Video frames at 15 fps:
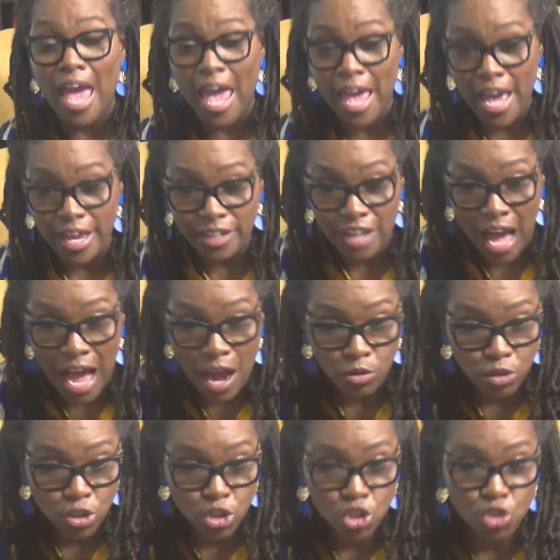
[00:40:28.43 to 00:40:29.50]
and
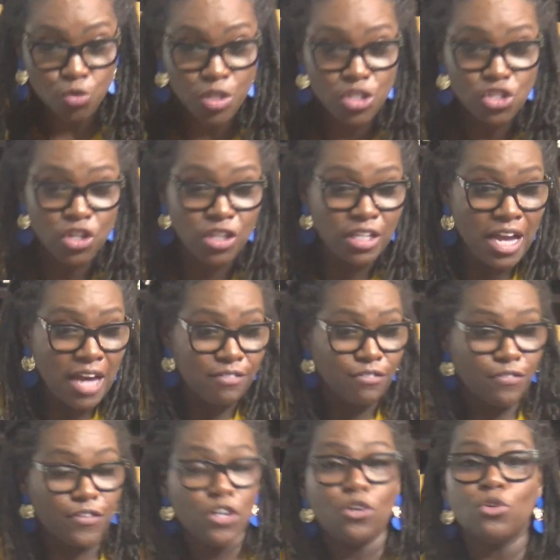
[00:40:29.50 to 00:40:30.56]
our streets are not
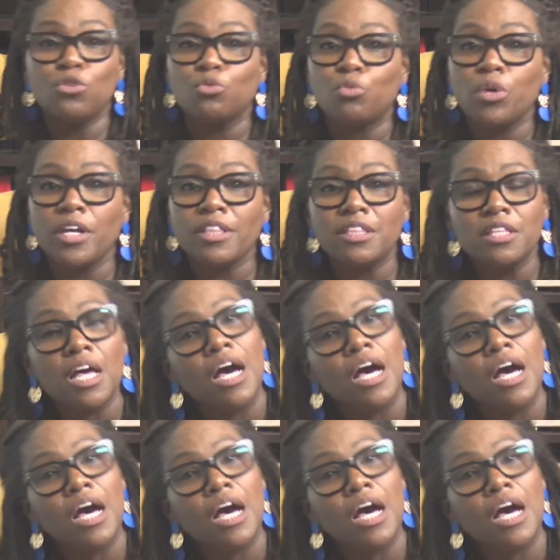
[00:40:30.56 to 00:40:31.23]
filled with